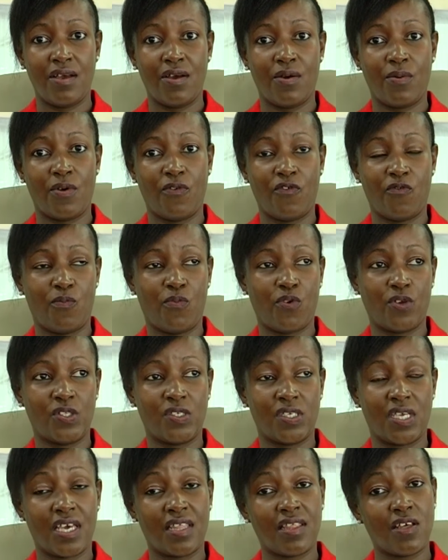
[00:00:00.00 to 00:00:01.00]
where we've brought
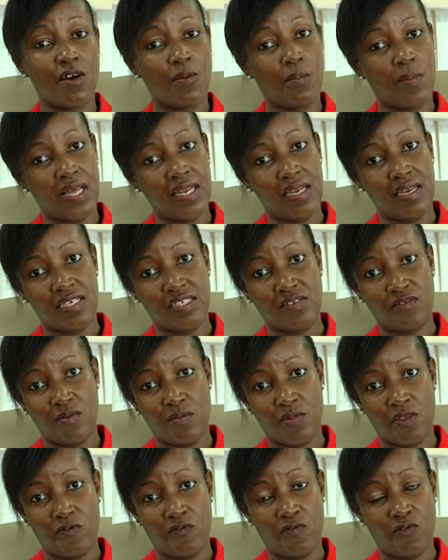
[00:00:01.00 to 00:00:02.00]
together our partners from
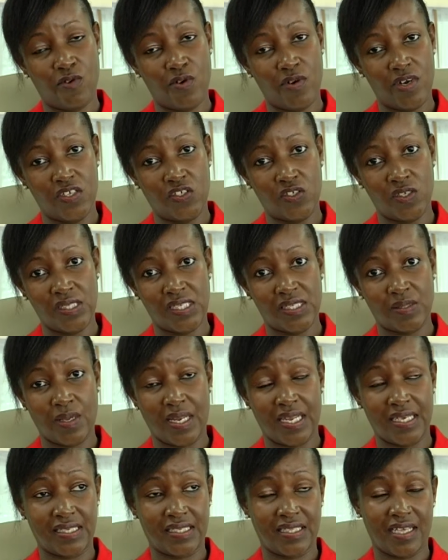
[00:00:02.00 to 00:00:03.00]
the 4 regions as well
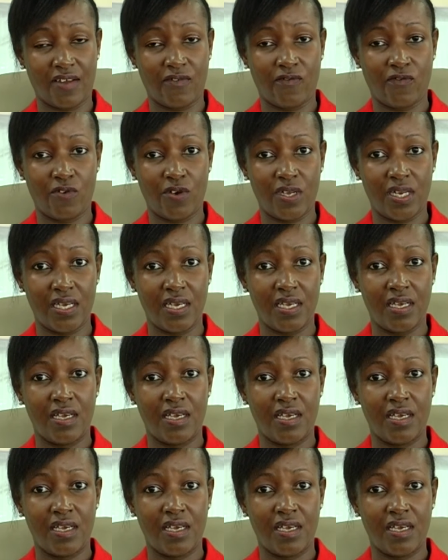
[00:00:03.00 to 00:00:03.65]
as Stanford